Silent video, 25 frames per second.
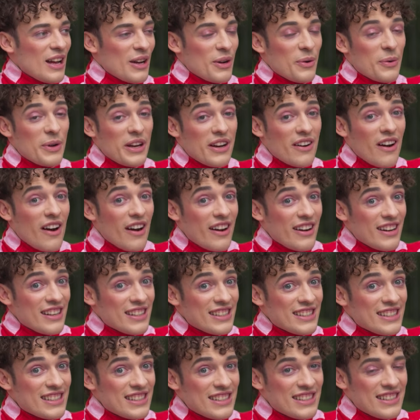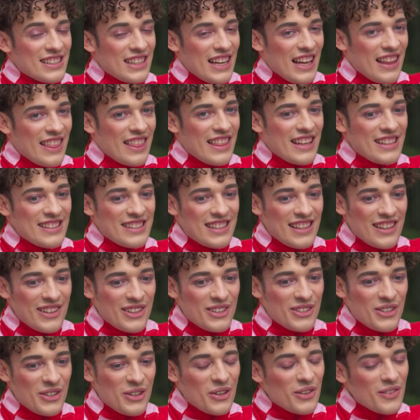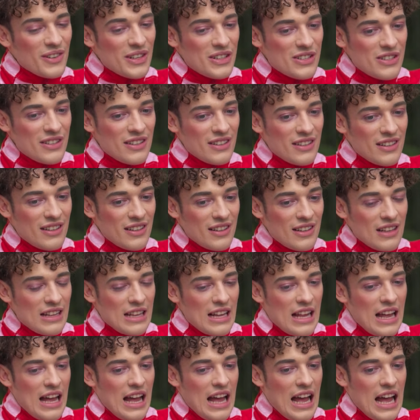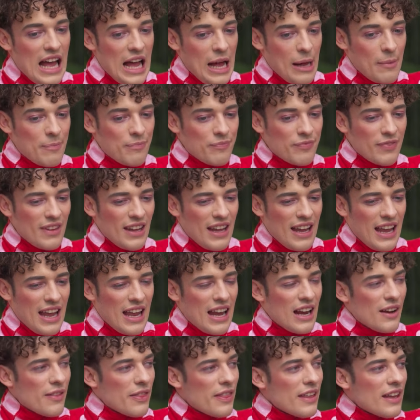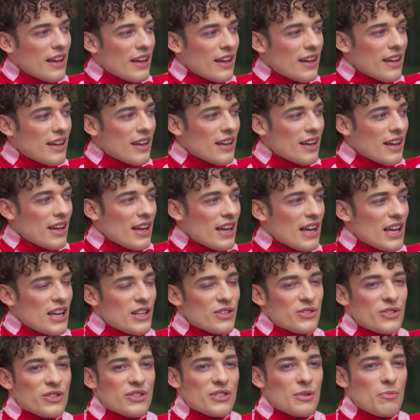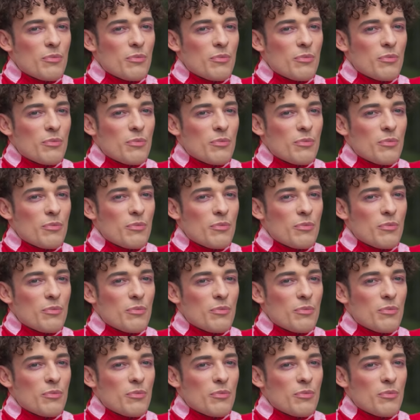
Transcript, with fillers: queer artists at this year's Eurovision. And I think it's just